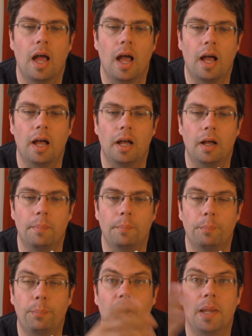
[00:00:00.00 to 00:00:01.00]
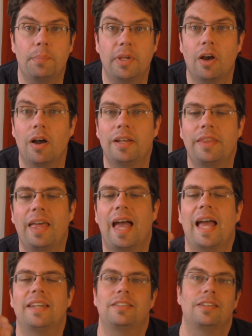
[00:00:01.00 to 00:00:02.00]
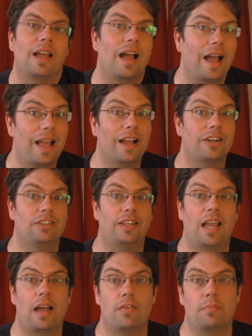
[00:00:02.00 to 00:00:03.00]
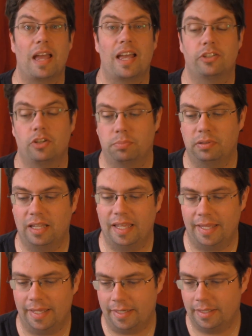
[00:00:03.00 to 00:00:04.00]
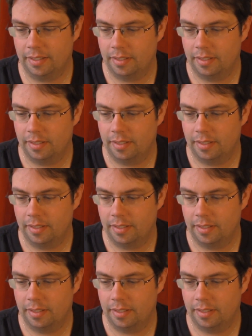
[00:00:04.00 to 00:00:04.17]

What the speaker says: But beyond that, I actually have a master plan